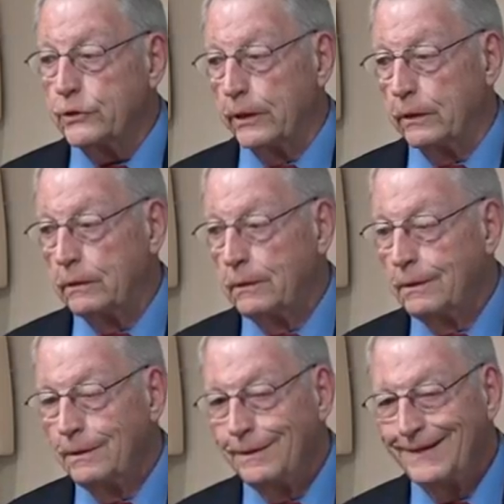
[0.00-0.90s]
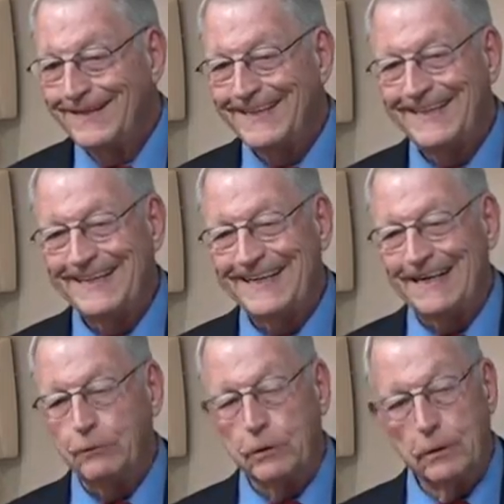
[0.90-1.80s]
chain.
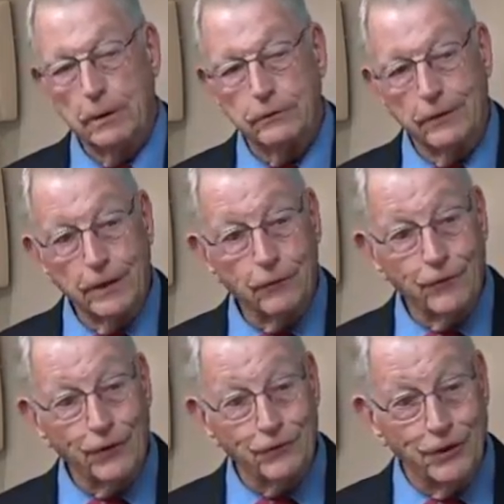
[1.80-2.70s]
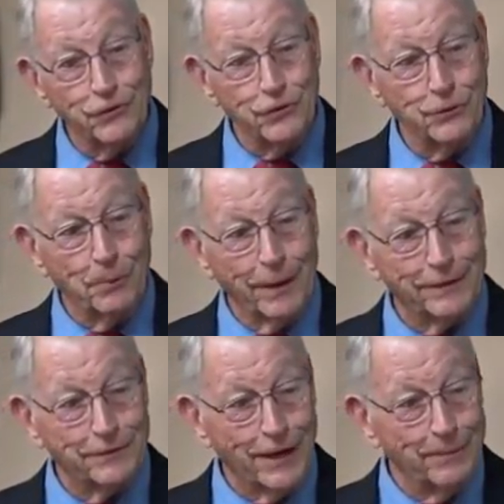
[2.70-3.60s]
And when you, it's an interference engine, you
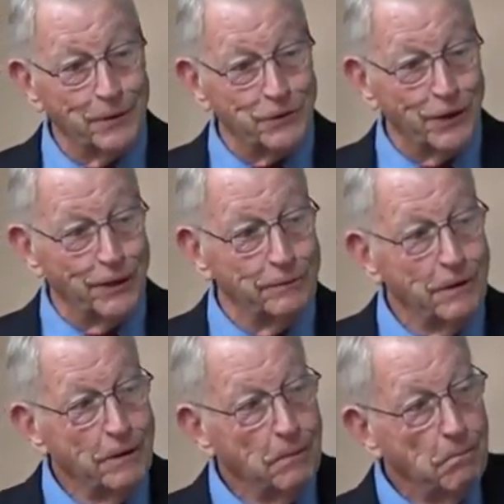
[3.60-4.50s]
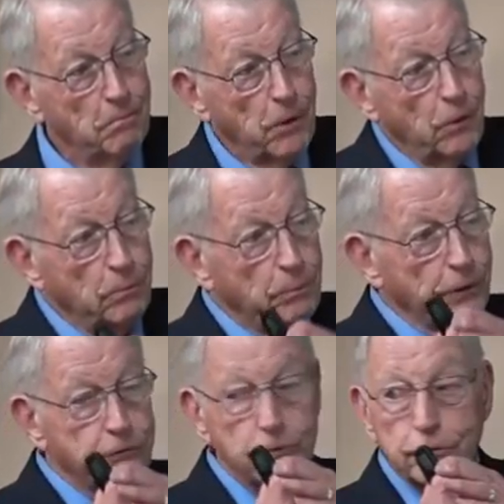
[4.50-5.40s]
break the timing chain, boom,
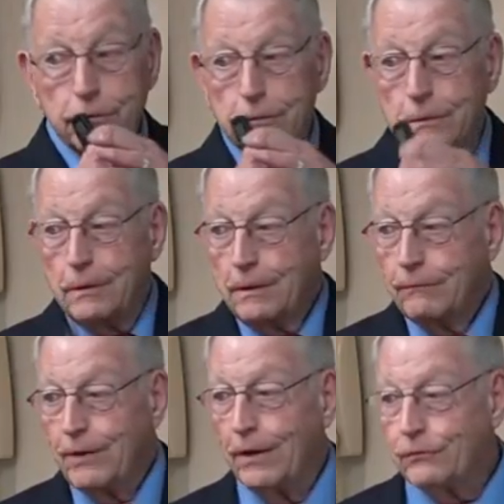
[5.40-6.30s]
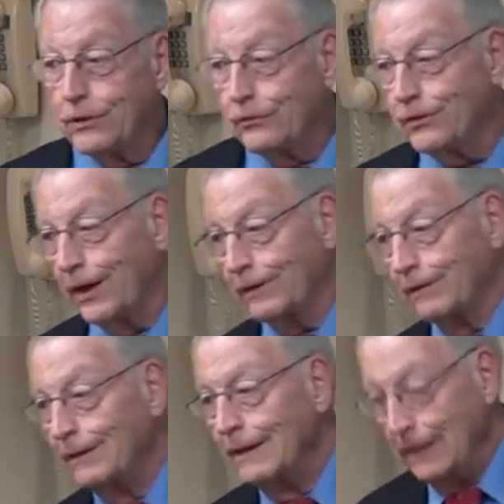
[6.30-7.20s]
pistons and valves intersect.
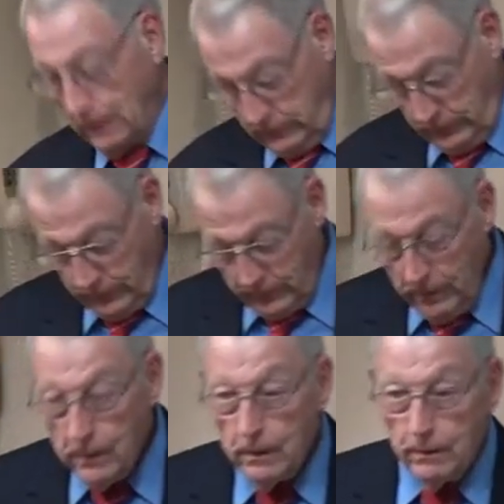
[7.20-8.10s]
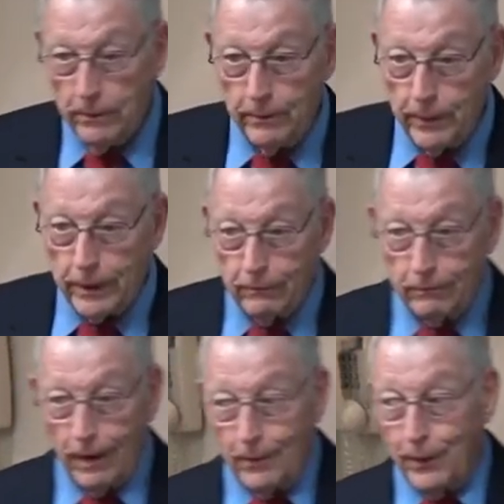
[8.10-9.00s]
So we, we could
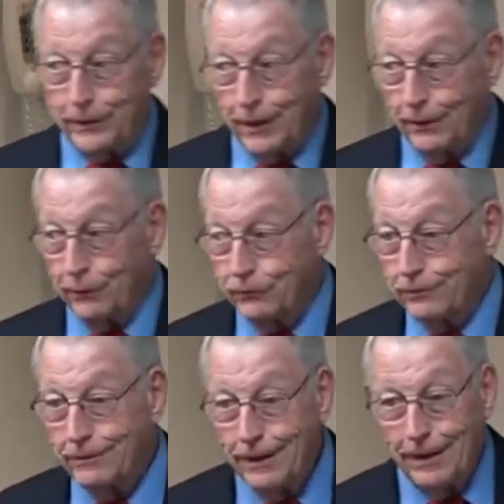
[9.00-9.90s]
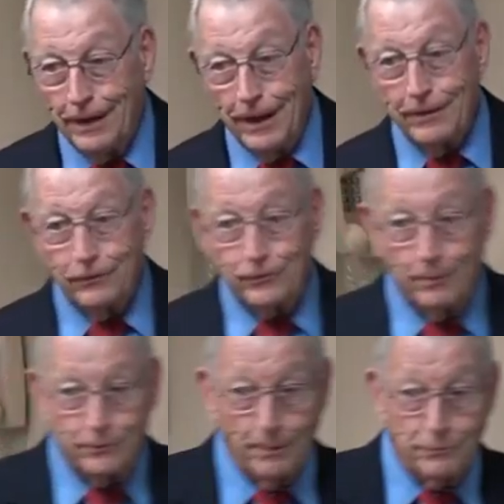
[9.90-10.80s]
right away tell there's, hey, there's
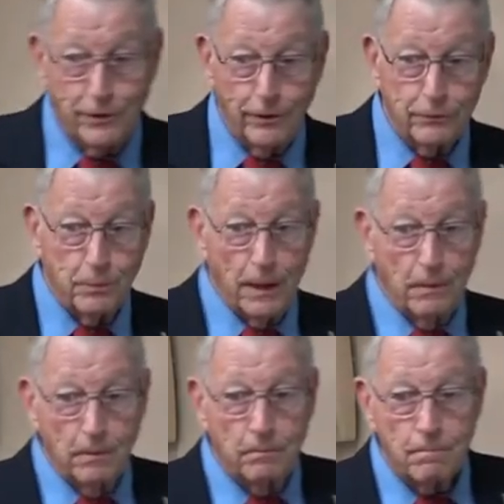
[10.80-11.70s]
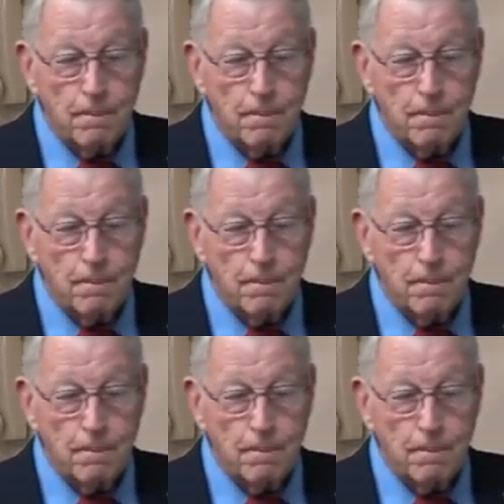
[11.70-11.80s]
some, some serious problem